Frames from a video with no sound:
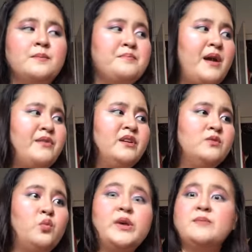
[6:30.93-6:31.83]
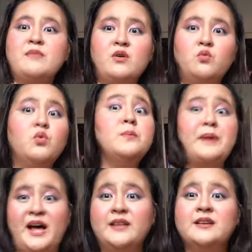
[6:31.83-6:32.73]
married
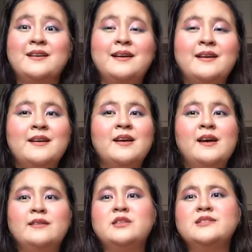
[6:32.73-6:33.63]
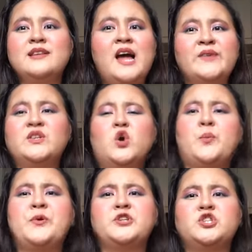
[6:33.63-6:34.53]
woman doesn't have the
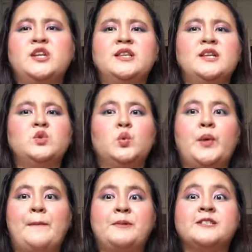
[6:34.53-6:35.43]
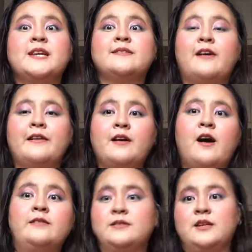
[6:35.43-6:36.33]
opportunity to represent our
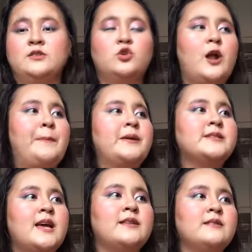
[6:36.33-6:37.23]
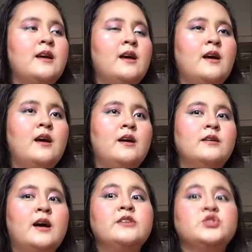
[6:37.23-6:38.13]
country, to represent
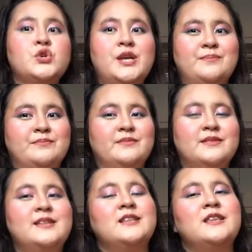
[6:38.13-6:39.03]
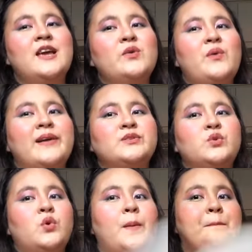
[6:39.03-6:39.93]
a dream that they want
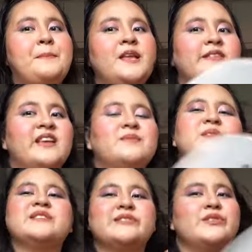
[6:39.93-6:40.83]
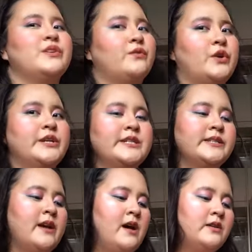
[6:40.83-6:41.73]
to compete in Miss
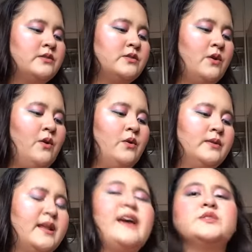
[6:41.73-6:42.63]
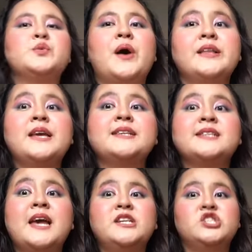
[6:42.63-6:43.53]
Universe. So next one
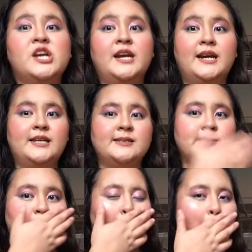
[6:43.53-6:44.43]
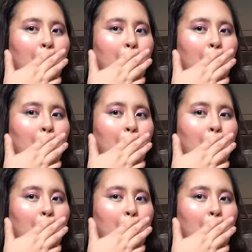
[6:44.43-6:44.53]
is age increase.